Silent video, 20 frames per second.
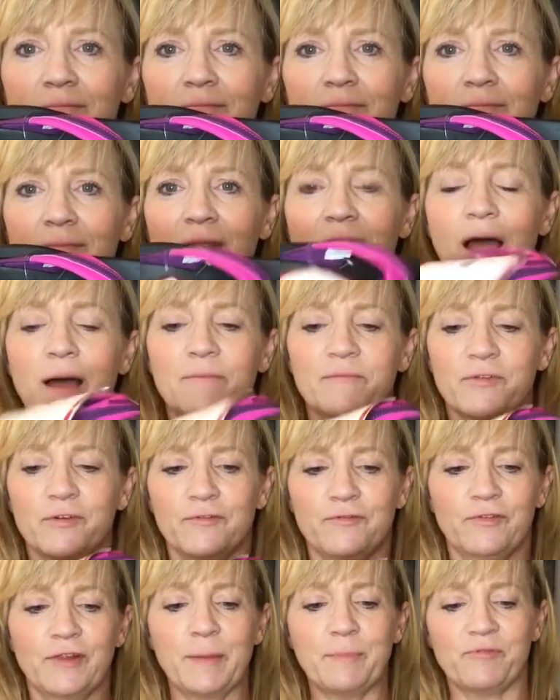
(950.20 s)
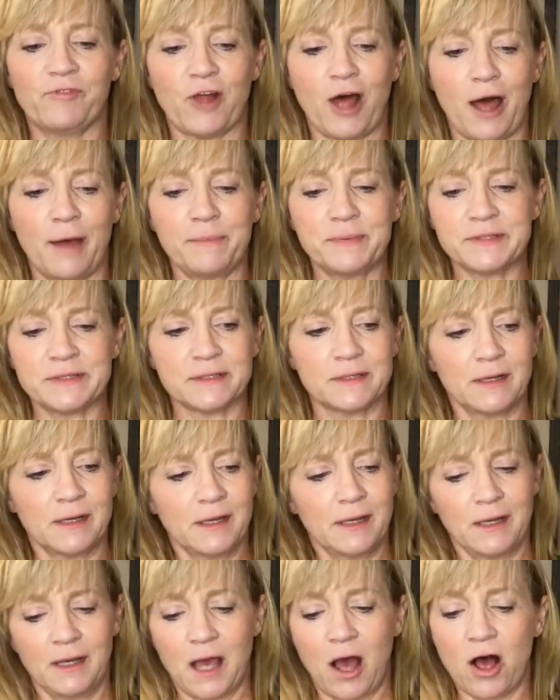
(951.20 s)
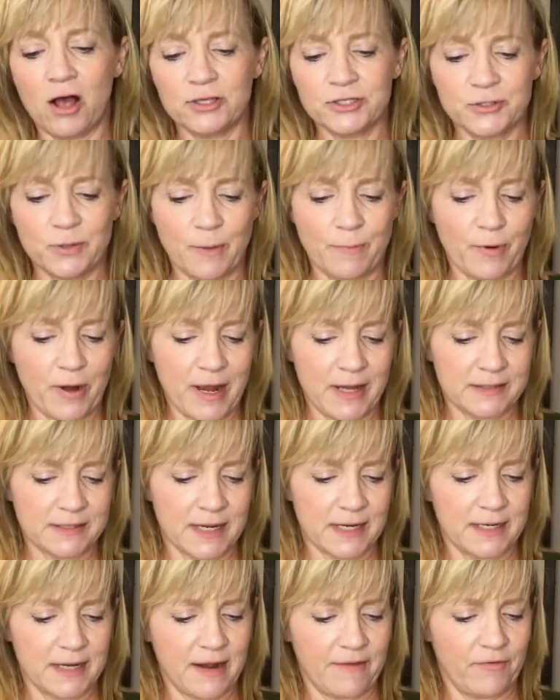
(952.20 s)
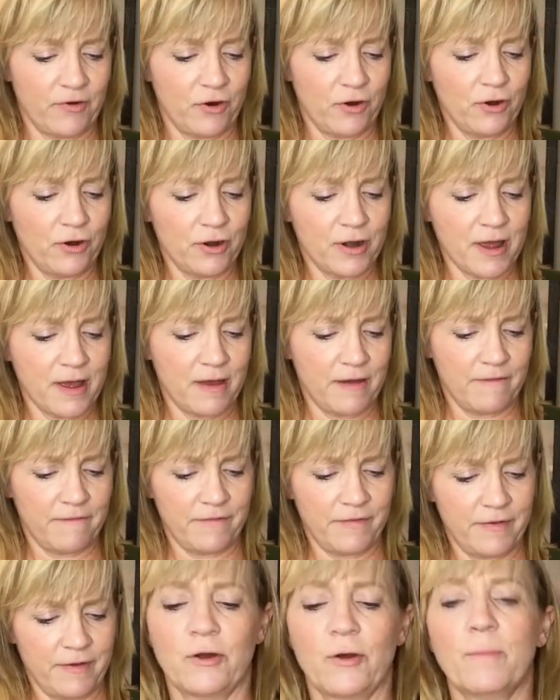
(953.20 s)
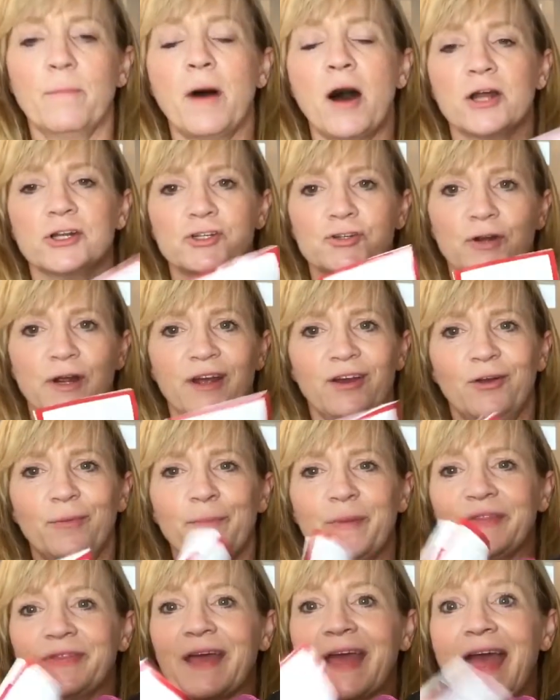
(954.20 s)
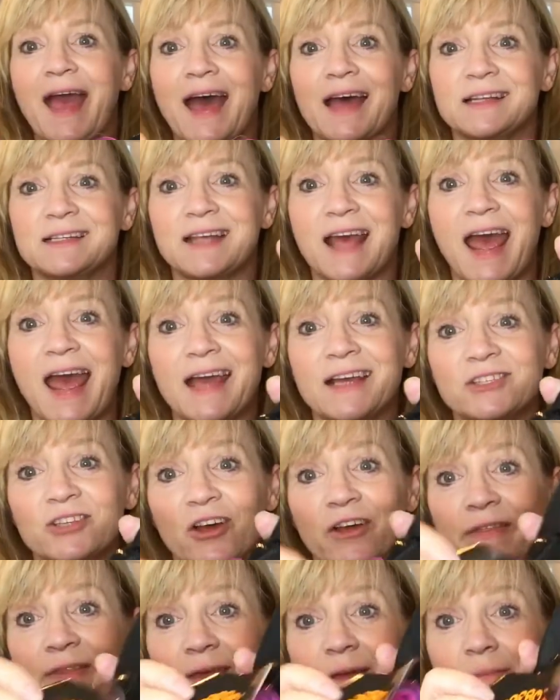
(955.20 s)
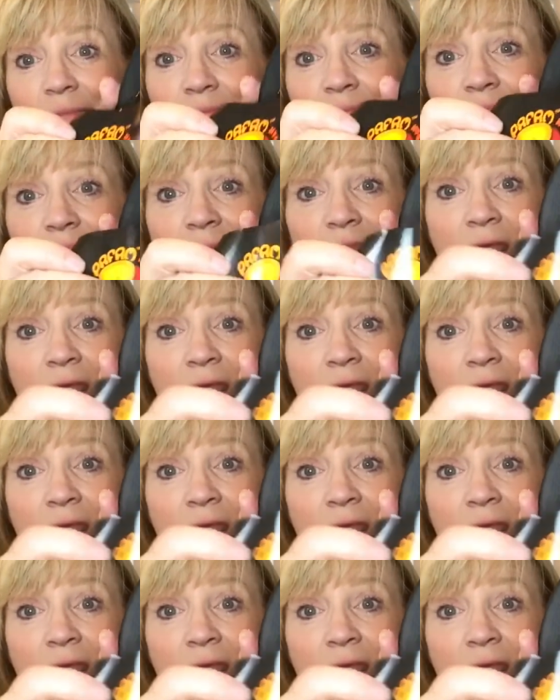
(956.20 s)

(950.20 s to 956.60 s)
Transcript: Comfort flip-flops. Also a brand I'd never heard of, Montrail, but they had tags on them,